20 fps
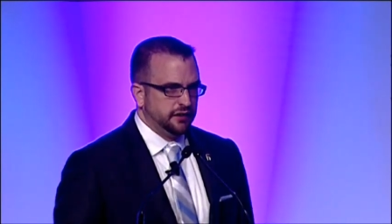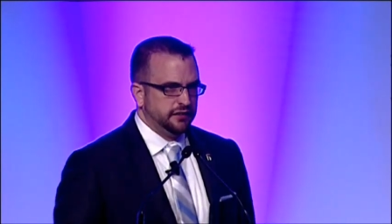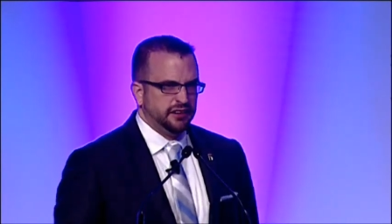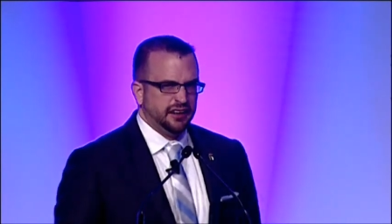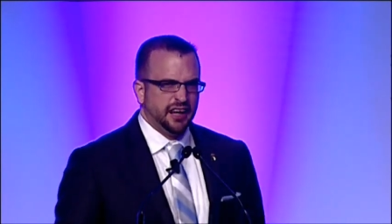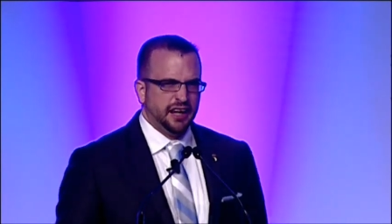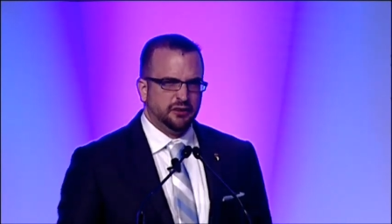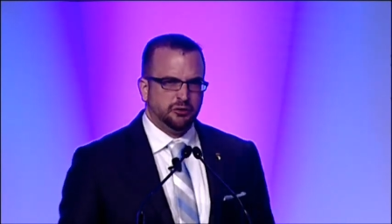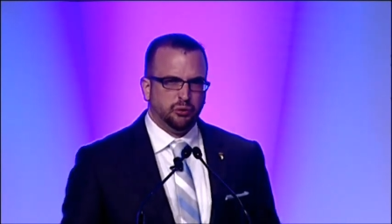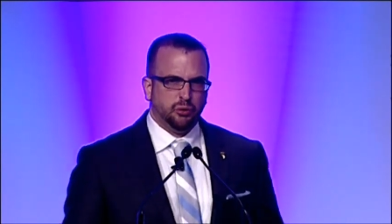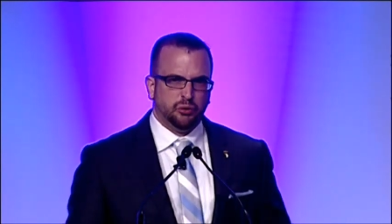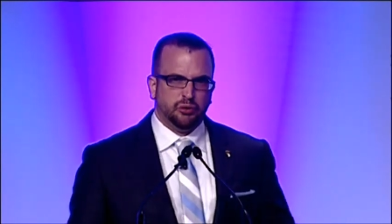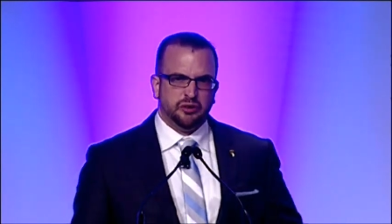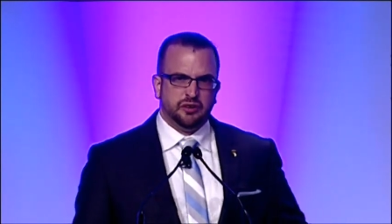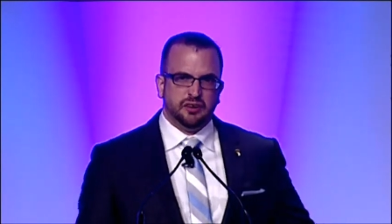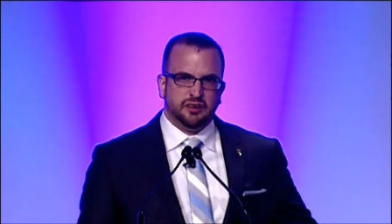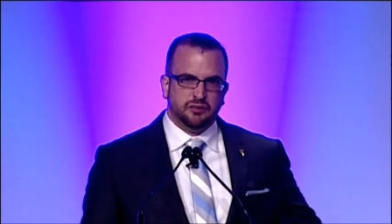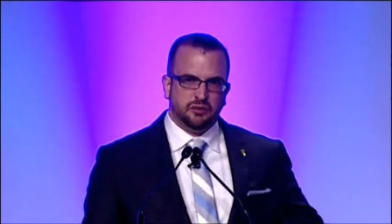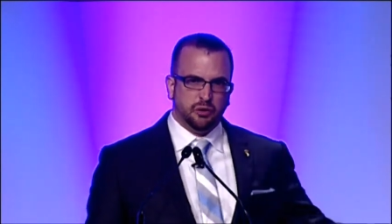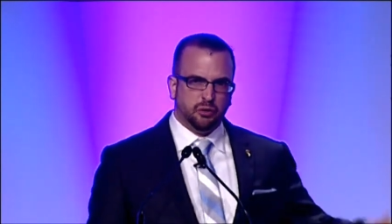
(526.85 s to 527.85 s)
headquartered
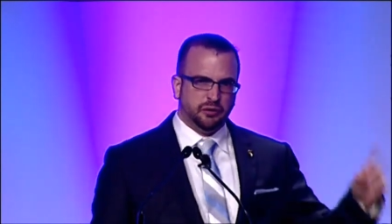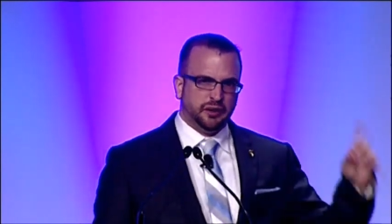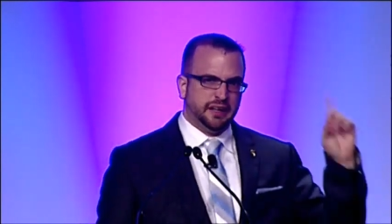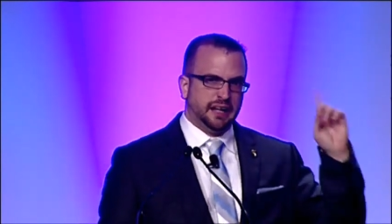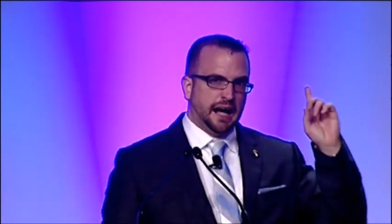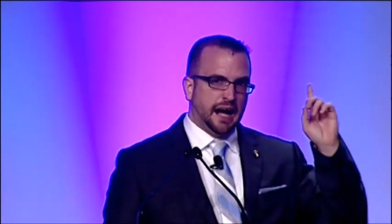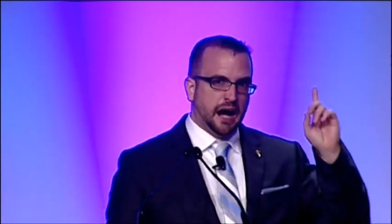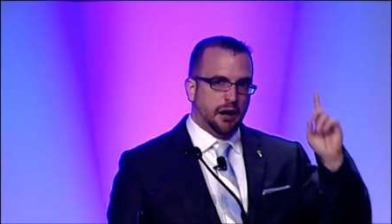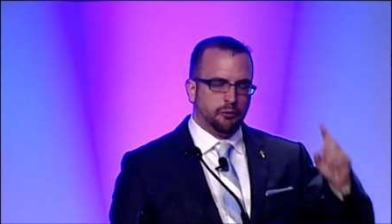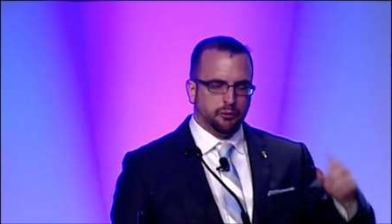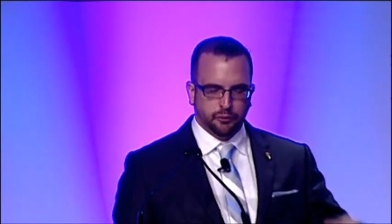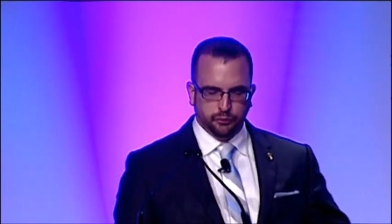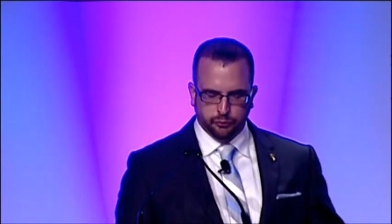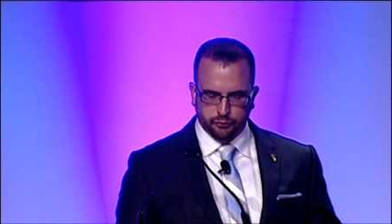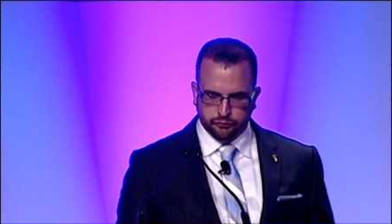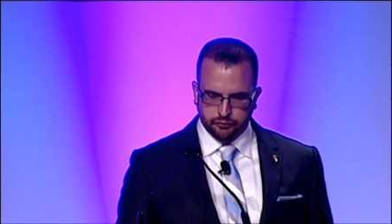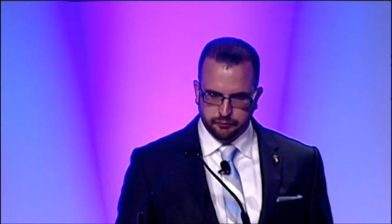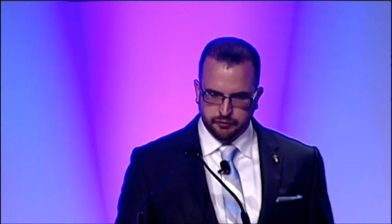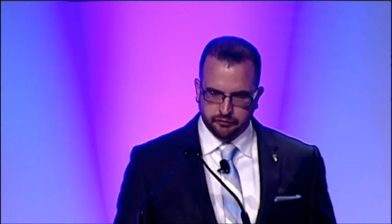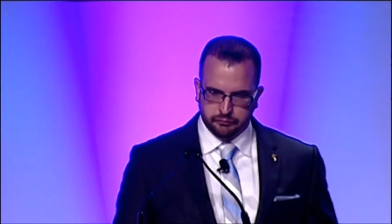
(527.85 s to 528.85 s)
only an hour north
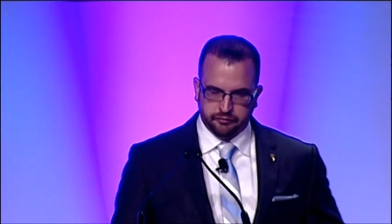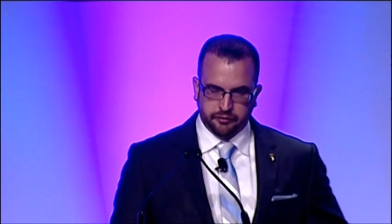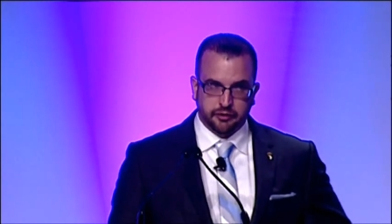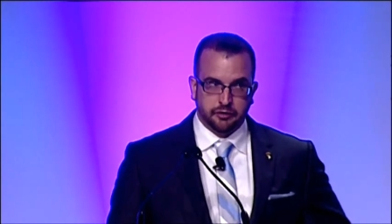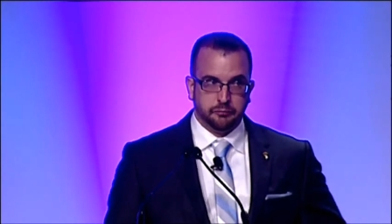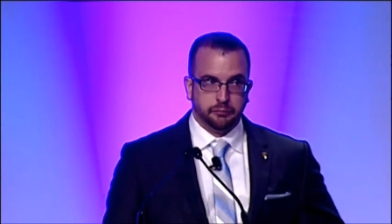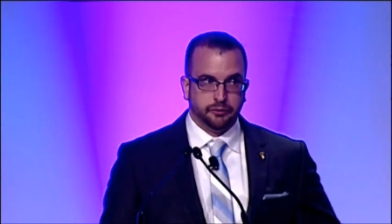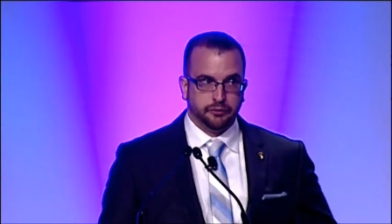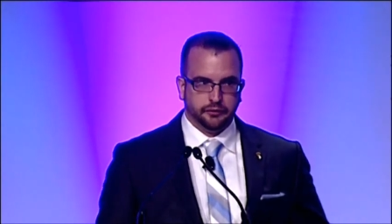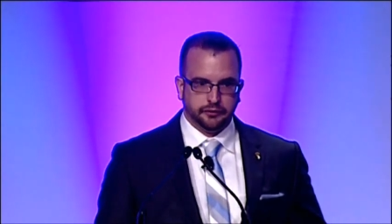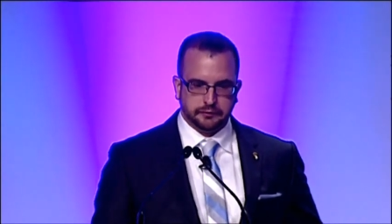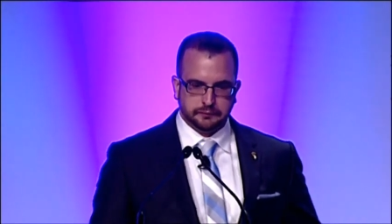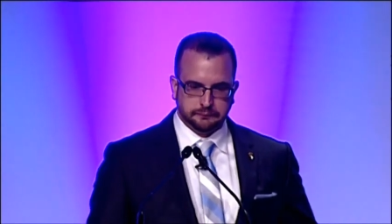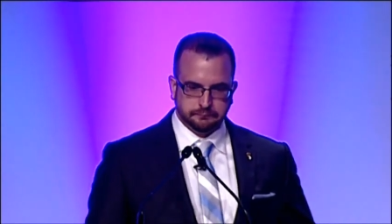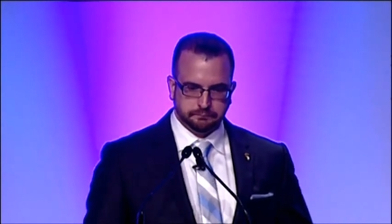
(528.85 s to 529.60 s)
from this very building.